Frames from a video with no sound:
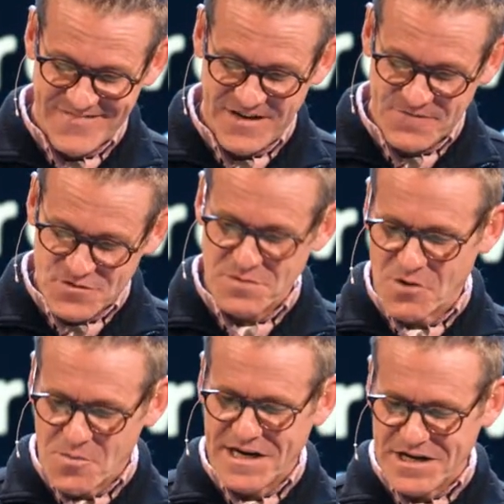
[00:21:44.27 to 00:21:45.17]
If there's a
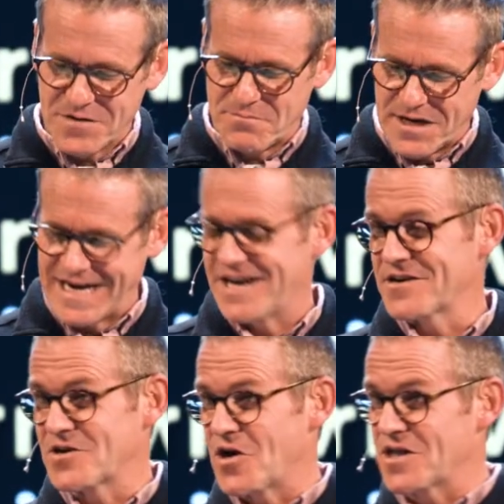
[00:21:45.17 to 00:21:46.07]
moment he could bug out
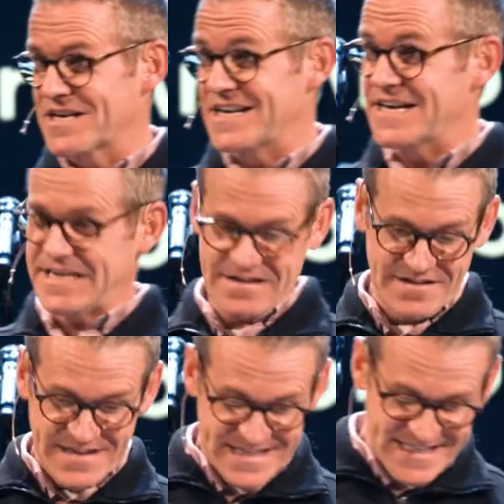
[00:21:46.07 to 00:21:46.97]
and call it a night,
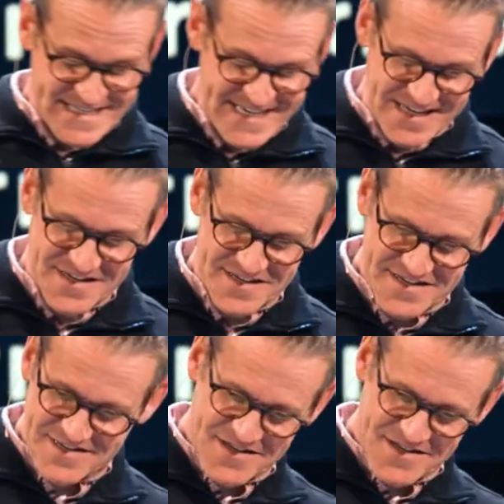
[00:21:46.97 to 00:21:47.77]
this is it.